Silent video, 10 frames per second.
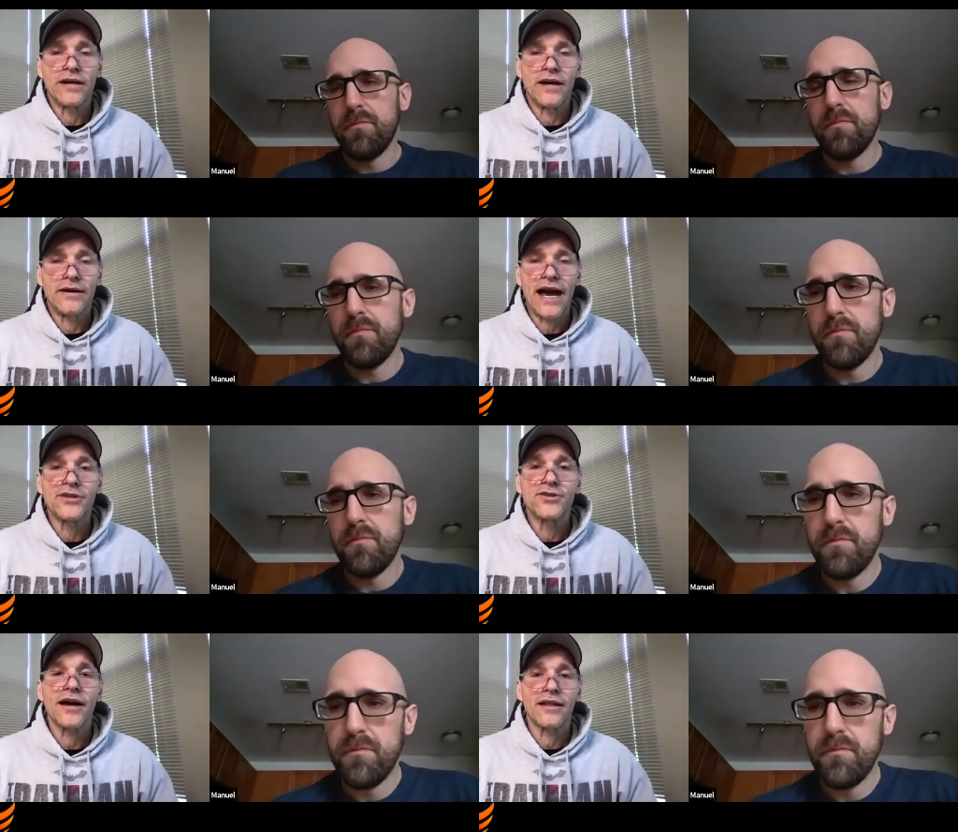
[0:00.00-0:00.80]
Speaker 1: I
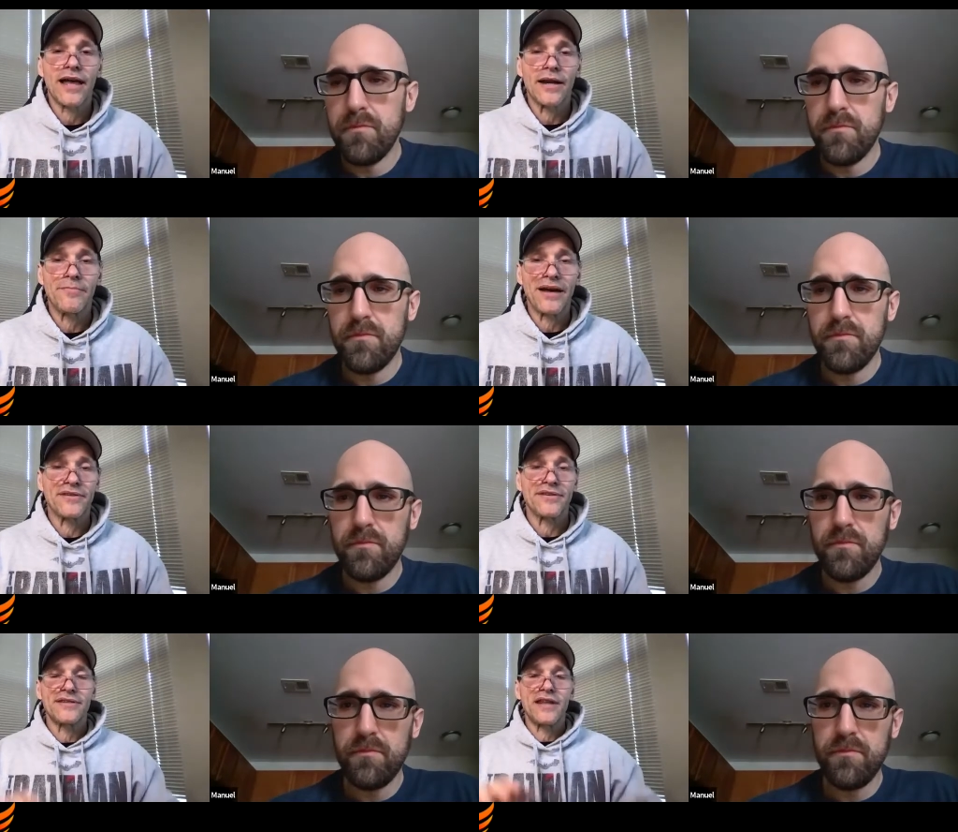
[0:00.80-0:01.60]
talk a lot about
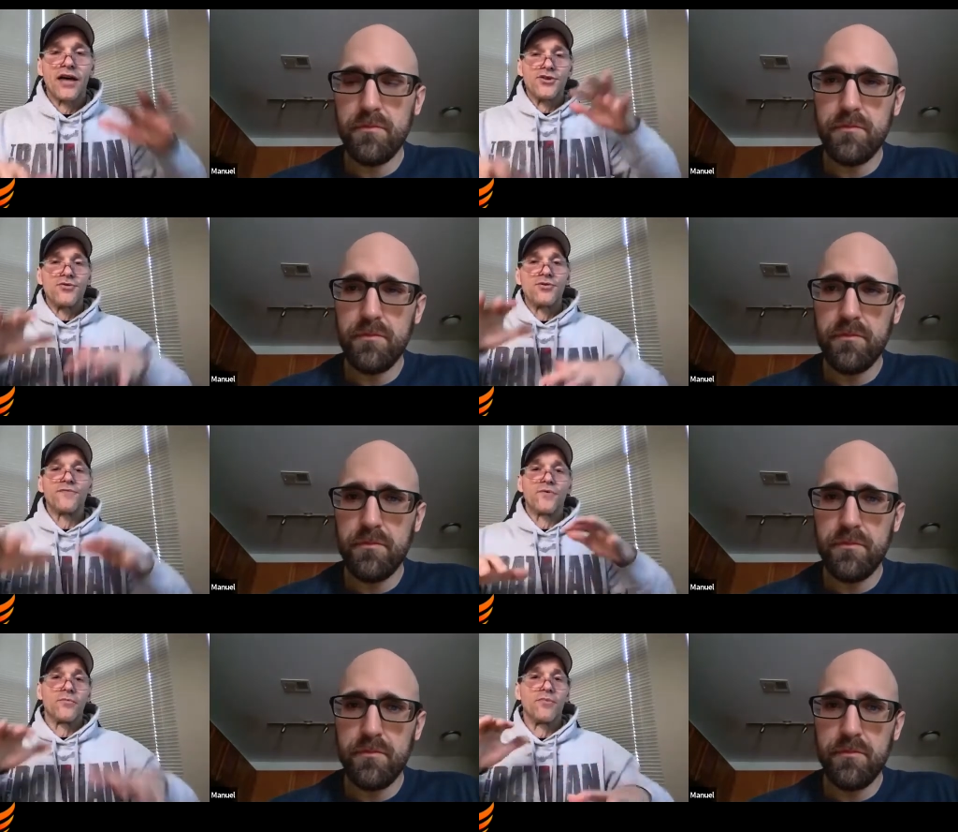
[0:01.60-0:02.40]
this
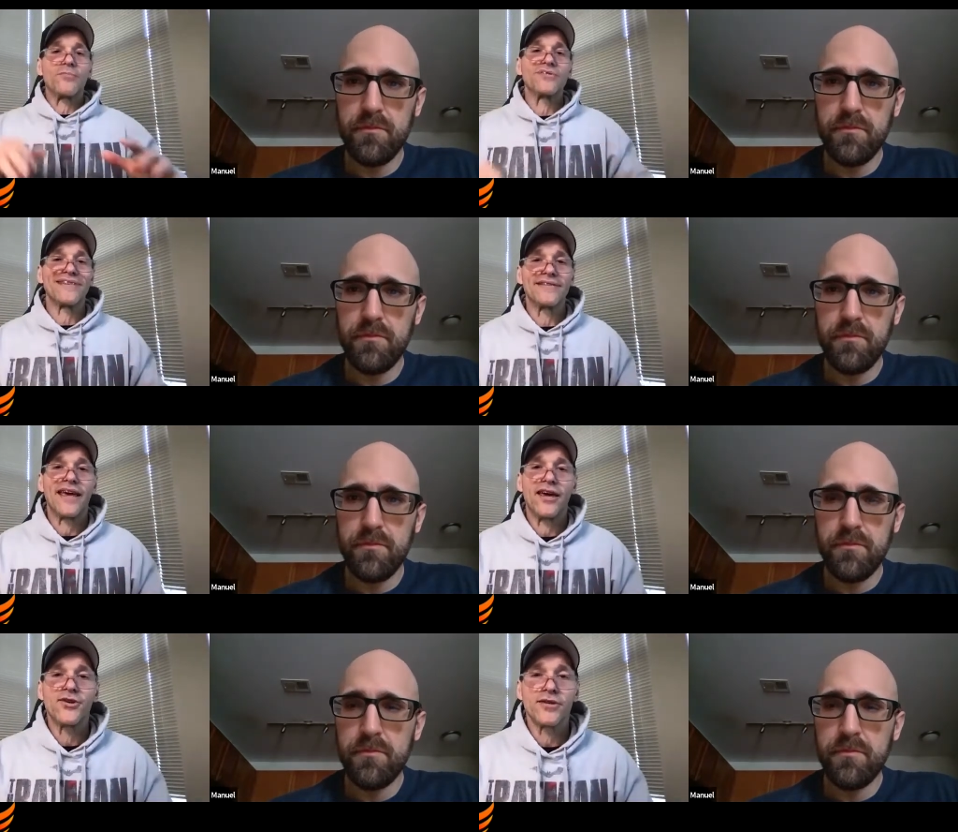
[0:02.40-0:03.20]
non-uniform
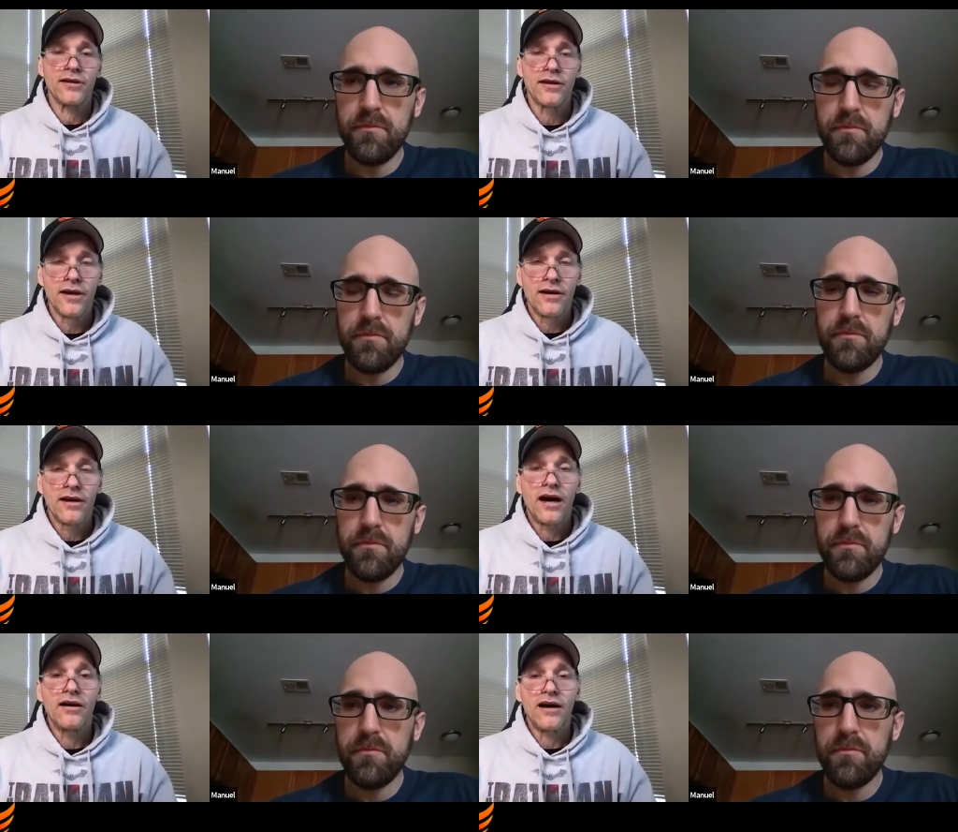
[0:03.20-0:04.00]
representation
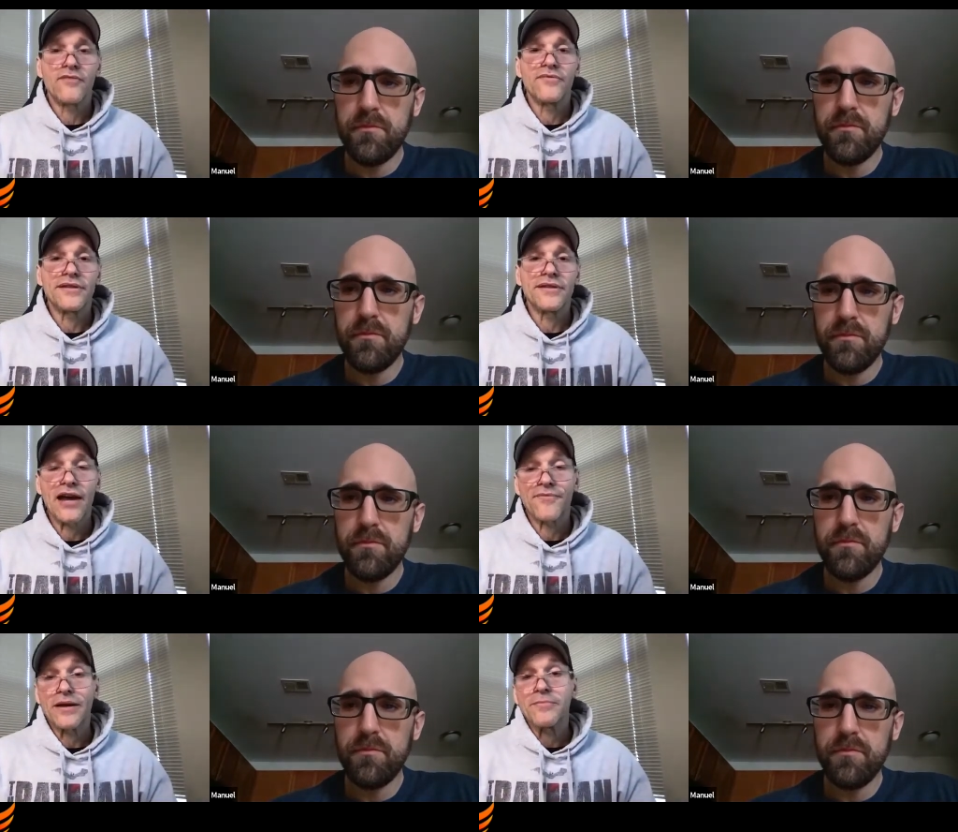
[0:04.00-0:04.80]
of the
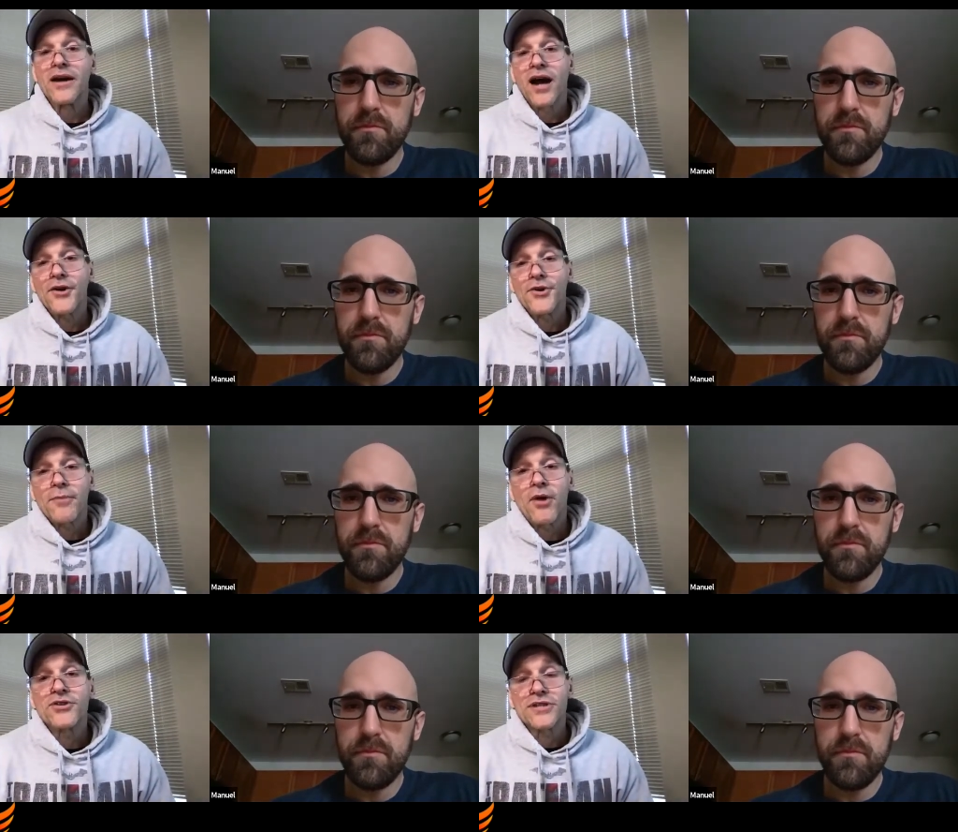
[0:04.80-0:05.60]
diaphragm under
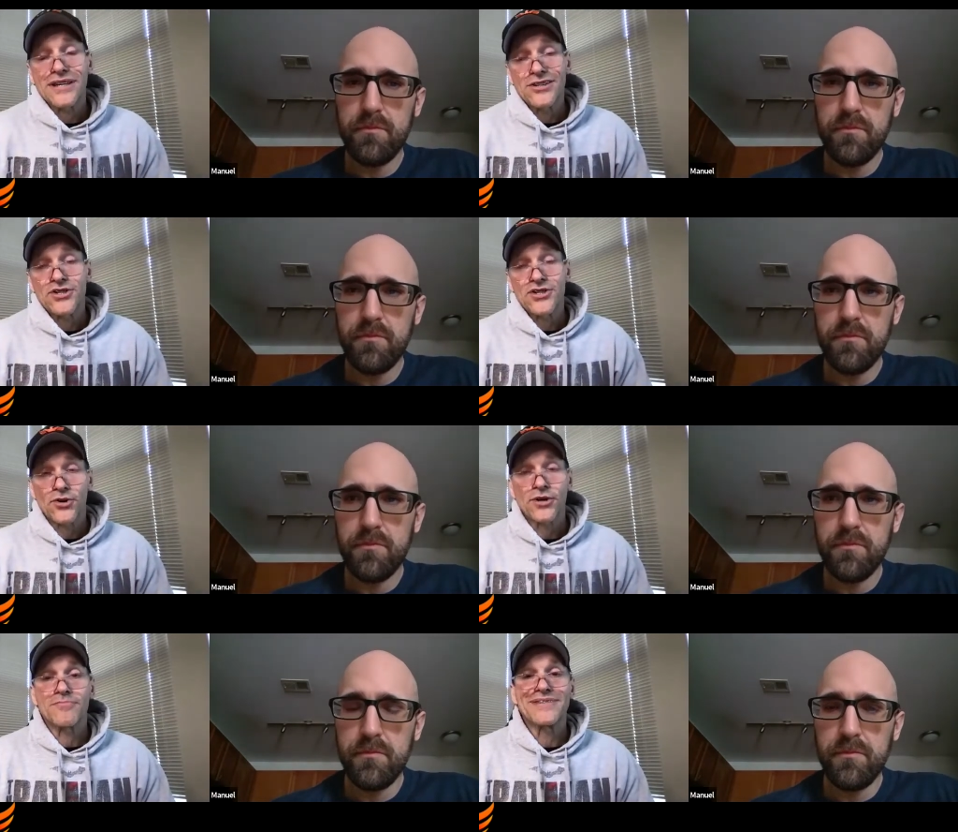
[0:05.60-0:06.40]
most
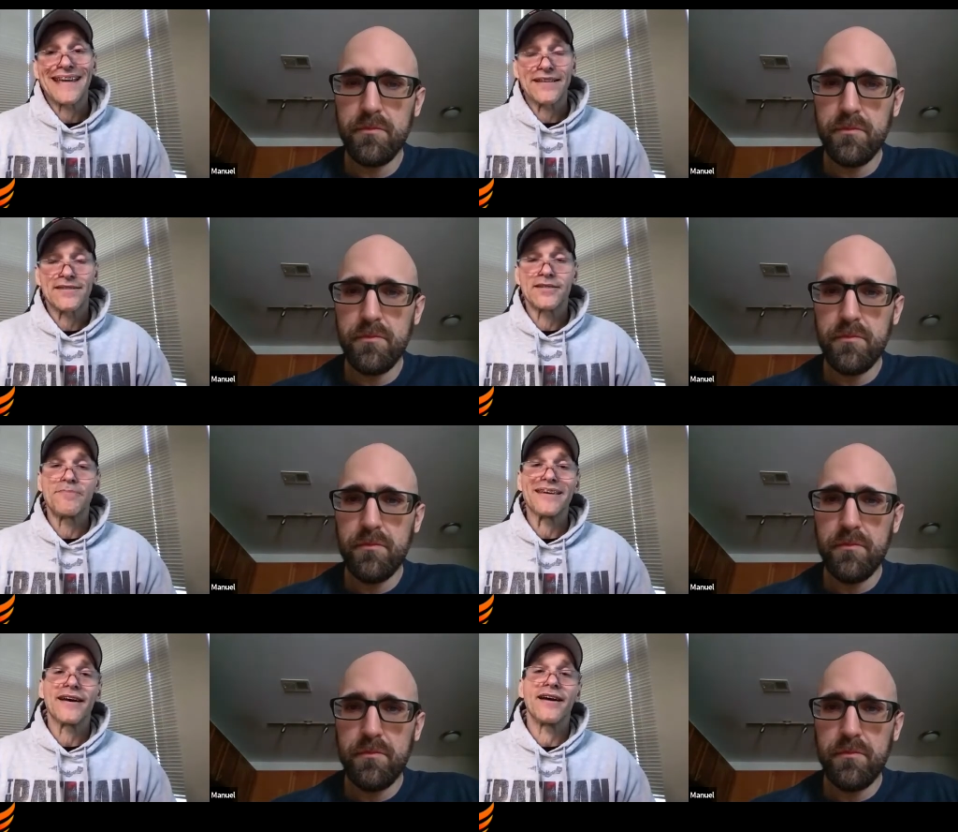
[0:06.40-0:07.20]
circumstances,
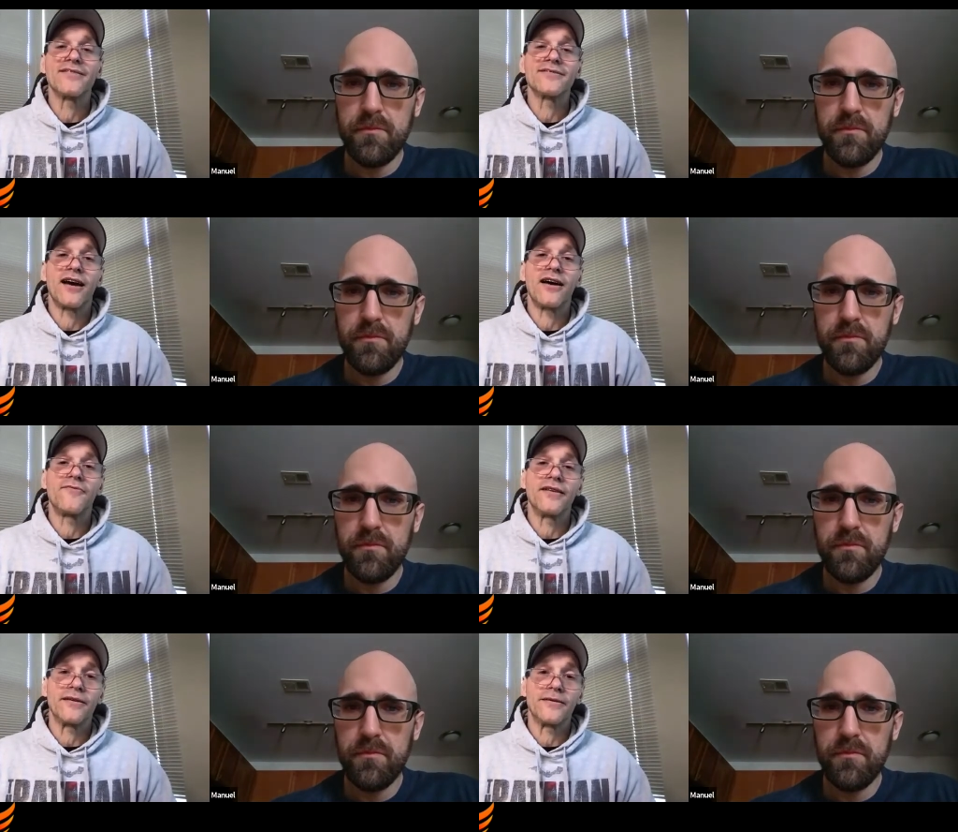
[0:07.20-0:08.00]
because
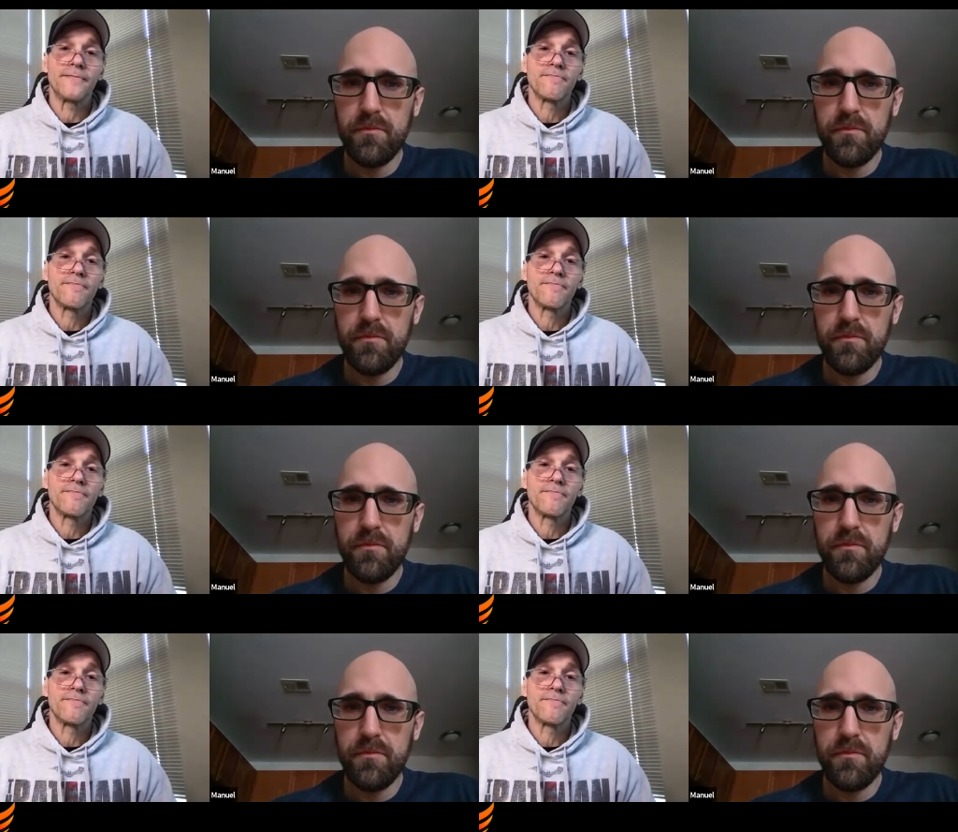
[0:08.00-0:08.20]
of the